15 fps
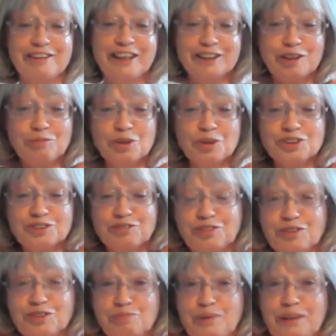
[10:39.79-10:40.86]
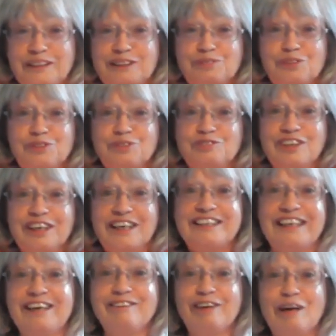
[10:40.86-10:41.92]
And I don't want to feel peaceful
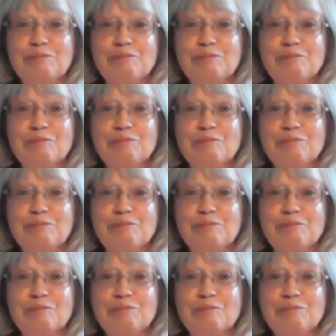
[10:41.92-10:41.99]
right now.